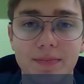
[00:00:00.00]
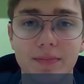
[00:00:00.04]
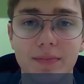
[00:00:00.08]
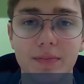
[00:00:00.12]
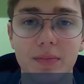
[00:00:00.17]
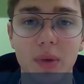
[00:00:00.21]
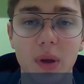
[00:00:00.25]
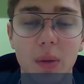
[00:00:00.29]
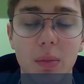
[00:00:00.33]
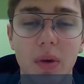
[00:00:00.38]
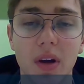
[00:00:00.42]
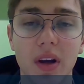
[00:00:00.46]

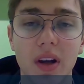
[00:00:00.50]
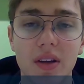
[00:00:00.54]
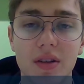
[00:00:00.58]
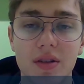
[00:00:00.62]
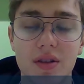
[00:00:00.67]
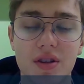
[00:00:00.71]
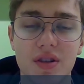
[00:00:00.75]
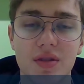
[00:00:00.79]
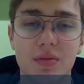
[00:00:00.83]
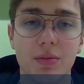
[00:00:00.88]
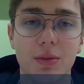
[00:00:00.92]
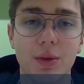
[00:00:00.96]
people that
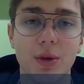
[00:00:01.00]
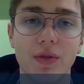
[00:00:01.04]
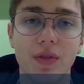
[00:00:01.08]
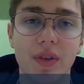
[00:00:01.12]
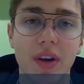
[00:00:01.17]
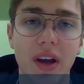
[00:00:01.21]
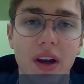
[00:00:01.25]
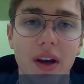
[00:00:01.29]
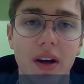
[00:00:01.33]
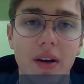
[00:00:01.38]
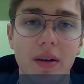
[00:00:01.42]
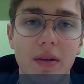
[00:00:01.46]
just moved
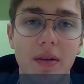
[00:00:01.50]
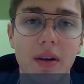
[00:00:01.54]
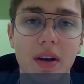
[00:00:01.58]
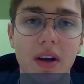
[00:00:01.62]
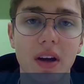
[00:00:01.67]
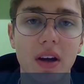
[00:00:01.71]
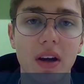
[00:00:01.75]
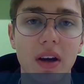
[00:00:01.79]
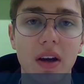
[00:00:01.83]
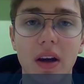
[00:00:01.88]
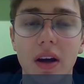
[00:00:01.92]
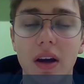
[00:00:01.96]
here
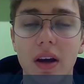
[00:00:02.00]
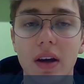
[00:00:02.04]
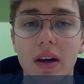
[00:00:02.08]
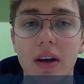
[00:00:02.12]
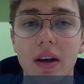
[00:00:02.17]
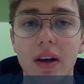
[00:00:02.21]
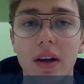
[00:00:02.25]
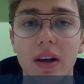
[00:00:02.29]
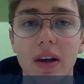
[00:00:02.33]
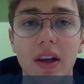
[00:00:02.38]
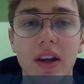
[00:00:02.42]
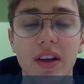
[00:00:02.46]

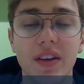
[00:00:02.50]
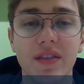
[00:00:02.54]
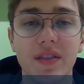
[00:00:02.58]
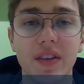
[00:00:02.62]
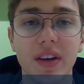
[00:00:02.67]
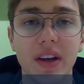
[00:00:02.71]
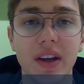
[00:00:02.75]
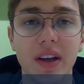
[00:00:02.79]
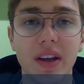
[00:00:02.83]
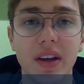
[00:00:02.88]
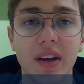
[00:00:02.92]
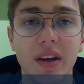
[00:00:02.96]
live
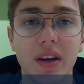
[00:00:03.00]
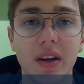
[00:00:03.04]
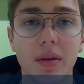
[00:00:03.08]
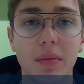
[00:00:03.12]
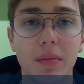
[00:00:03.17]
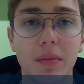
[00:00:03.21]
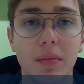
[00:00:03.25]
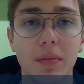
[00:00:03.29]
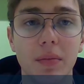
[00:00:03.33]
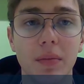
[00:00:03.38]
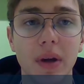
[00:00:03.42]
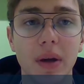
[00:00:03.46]
in
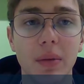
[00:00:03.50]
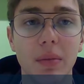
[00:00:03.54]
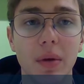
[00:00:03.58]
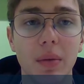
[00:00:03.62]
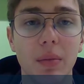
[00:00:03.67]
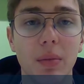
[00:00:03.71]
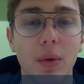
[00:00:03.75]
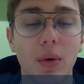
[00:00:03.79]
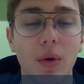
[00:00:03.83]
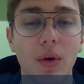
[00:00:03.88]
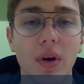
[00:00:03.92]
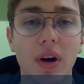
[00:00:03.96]
maybe
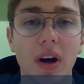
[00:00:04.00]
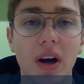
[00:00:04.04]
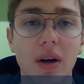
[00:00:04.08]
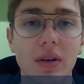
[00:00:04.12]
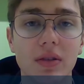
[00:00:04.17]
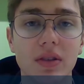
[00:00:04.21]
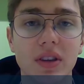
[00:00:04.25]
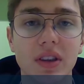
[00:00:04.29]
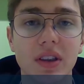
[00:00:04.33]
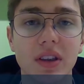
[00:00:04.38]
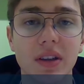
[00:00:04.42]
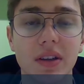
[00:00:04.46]
poor
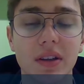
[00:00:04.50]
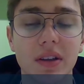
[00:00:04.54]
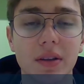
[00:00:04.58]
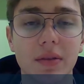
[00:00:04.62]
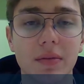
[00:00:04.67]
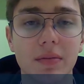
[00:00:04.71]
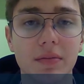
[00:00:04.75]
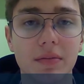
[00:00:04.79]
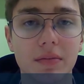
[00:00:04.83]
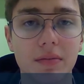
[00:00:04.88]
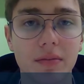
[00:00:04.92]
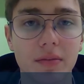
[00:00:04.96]
housing
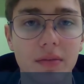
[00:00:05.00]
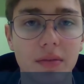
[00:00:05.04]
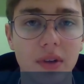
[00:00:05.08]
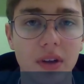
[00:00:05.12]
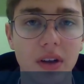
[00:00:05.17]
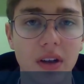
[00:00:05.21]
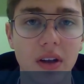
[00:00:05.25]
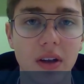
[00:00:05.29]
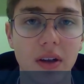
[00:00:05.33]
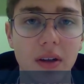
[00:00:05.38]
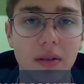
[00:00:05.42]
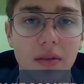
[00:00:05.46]

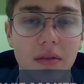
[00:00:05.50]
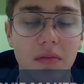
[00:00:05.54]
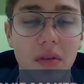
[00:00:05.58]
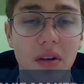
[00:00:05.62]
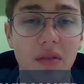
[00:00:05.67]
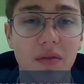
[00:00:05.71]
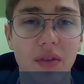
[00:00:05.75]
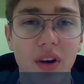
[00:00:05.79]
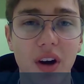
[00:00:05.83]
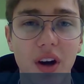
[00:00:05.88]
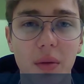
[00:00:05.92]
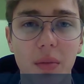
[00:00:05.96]

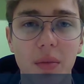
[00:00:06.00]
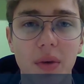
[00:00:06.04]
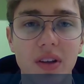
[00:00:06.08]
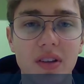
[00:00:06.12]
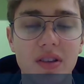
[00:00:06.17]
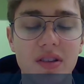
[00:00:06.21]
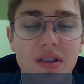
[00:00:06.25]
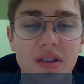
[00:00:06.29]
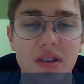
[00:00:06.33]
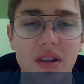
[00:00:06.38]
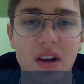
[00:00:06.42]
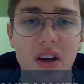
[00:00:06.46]

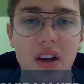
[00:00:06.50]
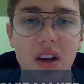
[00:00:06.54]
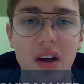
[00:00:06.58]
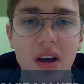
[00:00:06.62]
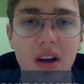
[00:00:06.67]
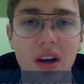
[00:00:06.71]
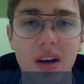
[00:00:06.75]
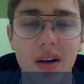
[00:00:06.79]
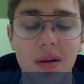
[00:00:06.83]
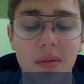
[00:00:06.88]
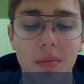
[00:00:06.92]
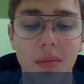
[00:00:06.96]
environments,
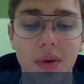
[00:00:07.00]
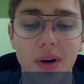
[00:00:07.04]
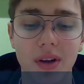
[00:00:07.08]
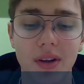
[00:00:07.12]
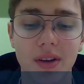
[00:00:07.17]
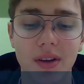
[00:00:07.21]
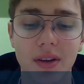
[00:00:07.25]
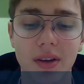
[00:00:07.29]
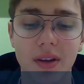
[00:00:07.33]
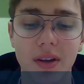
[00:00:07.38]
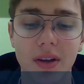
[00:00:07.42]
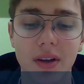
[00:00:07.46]
but
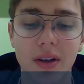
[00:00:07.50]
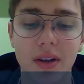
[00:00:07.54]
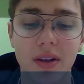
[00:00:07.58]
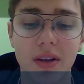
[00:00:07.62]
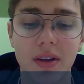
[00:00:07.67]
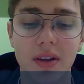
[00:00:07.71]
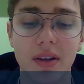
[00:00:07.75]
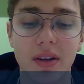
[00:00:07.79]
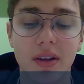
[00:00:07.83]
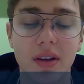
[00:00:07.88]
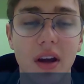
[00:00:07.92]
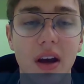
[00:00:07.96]
the
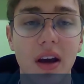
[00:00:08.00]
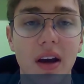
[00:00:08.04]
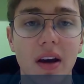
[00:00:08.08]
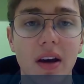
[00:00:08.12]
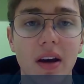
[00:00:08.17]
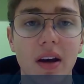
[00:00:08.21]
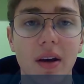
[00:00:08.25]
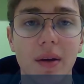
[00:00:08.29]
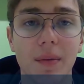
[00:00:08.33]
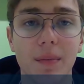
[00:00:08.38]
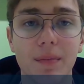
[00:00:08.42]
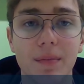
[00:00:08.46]

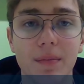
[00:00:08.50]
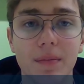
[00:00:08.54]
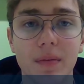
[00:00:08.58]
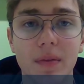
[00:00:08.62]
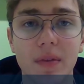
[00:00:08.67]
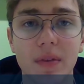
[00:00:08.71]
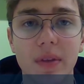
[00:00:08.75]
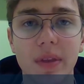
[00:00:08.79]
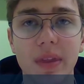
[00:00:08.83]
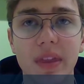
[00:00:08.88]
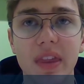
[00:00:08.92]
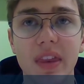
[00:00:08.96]

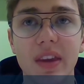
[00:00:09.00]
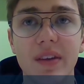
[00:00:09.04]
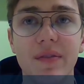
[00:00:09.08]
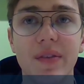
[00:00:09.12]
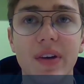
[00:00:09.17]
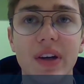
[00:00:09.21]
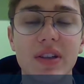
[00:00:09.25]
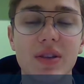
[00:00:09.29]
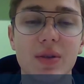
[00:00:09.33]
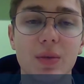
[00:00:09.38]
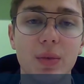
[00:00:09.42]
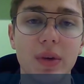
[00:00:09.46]

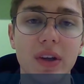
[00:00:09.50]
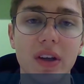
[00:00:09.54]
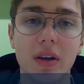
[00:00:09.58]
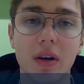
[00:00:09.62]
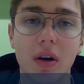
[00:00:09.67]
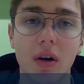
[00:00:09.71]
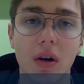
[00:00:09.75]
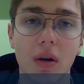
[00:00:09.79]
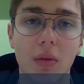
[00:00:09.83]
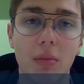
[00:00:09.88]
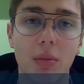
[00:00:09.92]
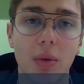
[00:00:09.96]
things we
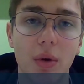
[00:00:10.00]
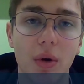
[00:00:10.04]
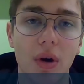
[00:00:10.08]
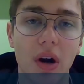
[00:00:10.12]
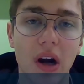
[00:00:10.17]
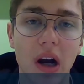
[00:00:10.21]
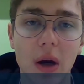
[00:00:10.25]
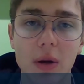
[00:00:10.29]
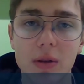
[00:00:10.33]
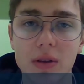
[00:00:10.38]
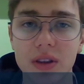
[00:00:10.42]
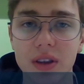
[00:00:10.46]
call poor
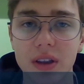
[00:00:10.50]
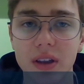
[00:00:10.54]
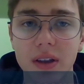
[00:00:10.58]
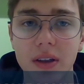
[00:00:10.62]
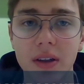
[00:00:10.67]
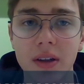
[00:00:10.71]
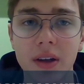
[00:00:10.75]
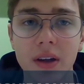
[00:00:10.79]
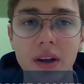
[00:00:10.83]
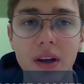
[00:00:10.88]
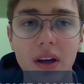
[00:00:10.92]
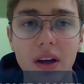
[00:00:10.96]
housing
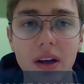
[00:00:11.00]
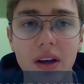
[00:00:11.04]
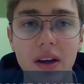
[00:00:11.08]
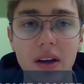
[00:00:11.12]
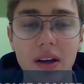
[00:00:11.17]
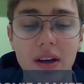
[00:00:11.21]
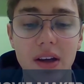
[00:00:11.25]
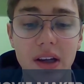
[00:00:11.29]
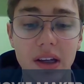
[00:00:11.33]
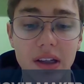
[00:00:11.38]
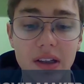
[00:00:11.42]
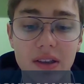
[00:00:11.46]

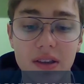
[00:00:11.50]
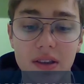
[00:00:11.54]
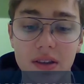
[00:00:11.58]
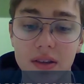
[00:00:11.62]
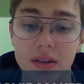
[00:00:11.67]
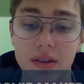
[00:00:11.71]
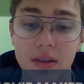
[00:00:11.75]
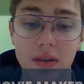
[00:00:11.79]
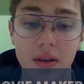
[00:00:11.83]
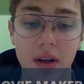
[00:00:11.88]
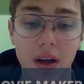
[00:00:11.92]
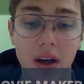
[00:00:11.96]
is